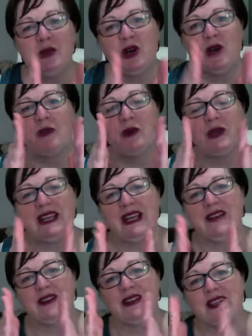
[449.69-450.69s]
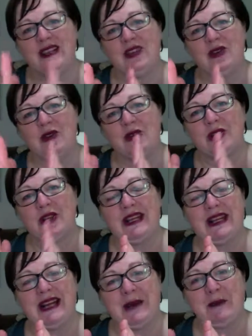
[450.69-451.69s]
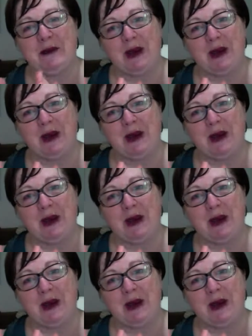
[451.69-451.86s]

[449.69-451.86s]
not putting everything in order in our